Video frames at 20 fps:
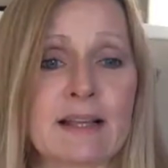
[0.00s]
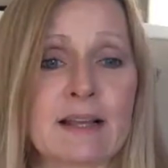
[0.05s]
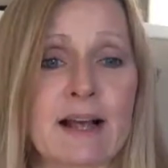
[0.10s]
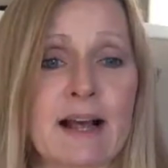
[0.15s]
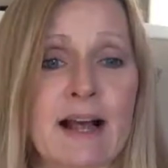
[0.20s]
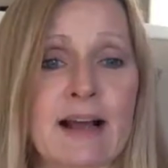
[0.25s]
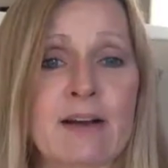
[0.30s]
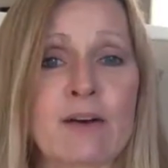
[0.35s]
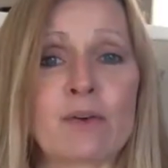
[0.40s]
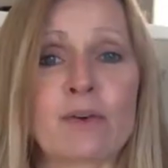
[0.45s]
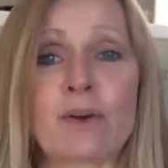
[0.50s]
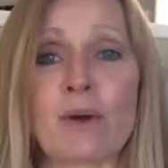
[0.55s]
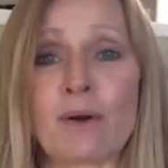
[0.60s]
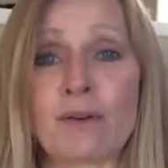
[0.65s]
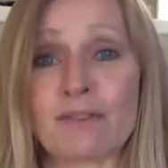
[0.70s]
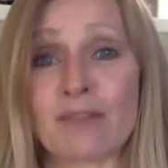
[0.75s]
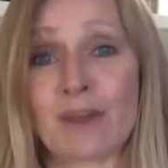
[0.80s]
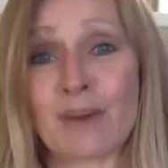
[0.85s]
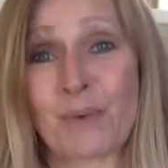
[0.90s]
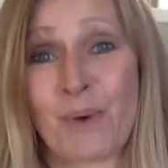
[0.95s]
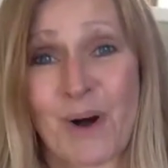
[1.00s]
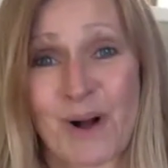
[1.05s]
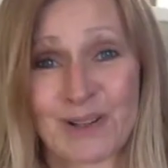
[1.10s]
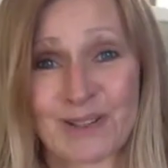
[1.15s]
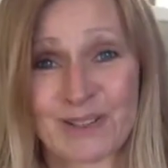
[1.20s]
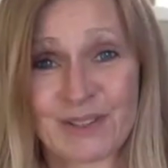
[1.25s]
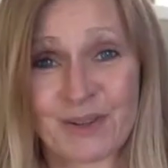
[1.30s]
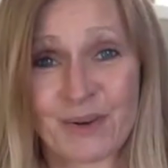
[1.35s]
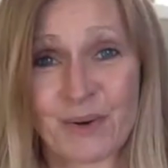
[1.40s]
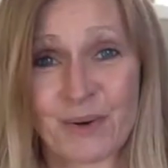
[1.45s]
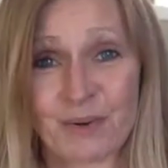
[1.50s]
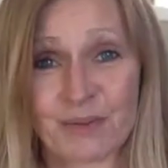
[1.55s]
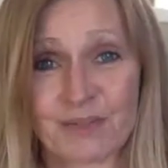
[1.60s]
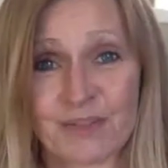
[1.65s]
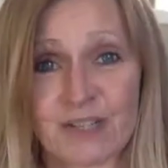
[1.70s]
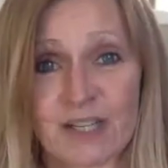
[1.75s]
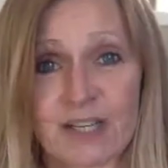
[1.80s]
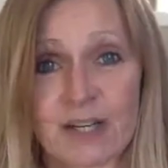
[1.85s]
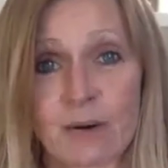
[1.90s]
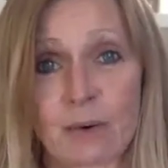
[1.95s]
I don't know if they watched the whole
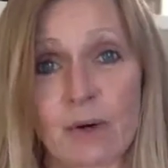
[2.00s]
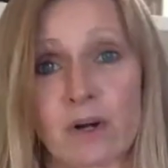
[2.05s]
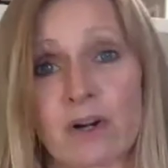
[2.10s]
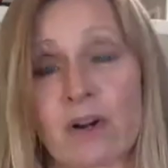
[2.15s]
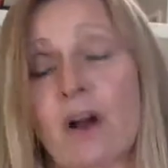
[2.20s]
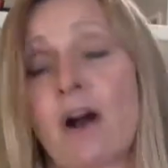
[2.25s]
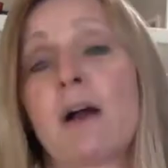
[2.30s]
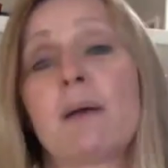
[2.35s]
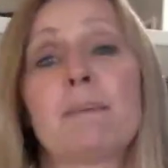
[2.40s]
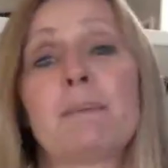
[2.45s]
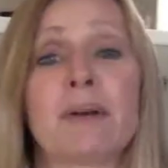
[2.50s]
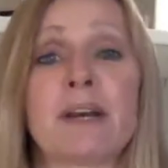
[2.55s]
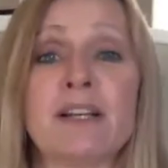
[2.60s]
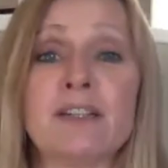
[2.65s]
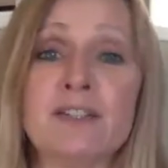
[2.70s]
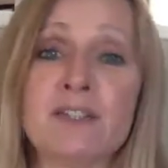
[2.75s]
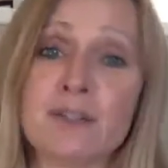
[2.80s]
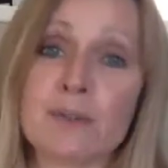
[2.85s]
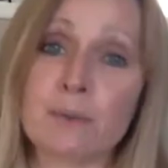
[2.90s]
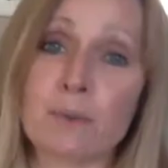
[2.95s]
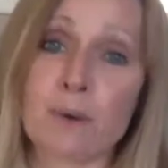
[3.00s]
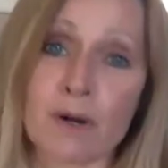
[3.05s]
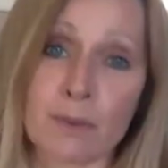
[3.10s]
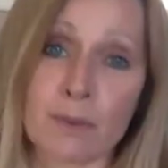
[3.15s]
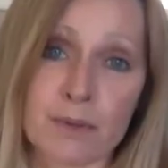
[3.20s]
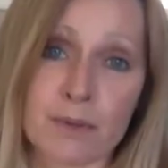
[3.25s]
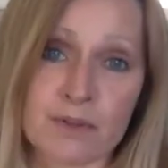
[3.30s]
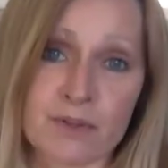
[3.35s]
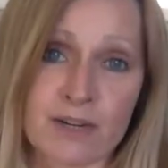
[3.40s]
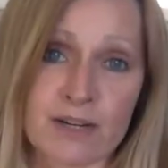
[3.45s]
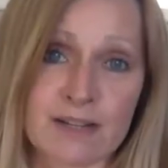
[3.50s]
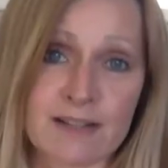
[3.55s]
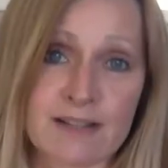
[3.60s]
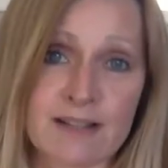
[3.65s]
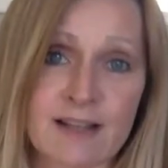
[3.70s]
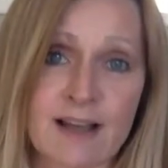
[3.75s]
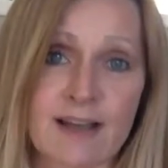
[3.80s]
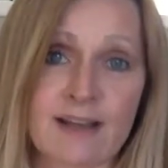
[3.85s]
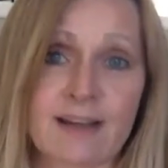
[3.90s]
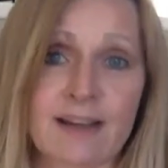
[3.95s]
video or not, but I do want to address
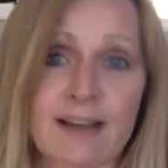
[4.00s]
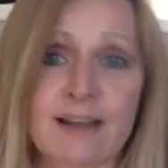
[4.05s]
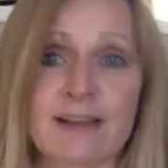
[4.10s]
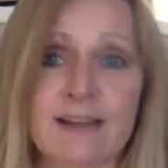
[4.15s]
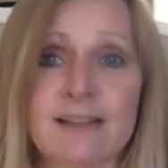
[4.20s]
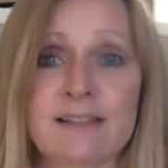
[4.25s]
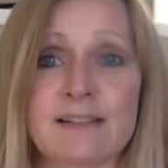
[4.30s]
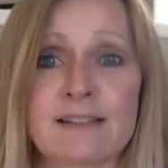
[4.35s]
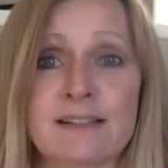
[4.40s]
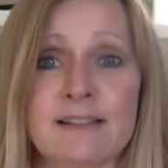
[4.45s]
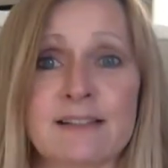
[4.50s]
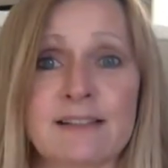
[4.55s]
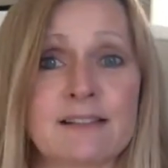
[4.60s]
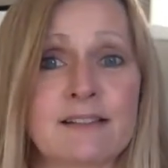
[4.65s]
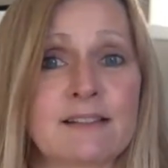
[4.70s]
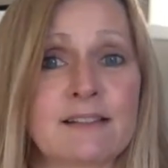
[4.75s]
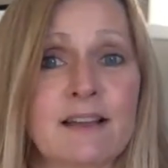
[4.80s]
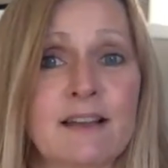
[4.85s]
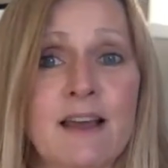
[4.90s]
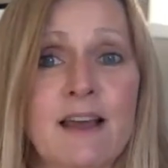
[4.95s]
that, and it's